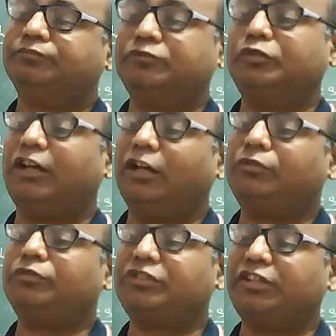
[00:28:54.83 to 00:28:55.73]
you have
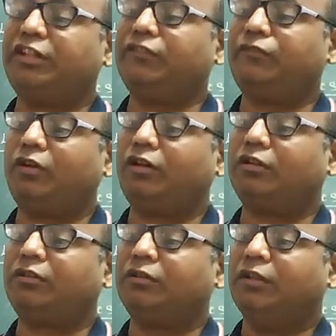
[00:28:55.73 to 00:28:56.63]
to study
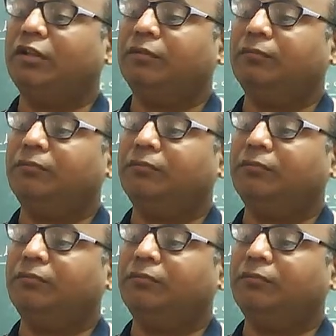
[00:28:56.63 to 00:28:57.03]
for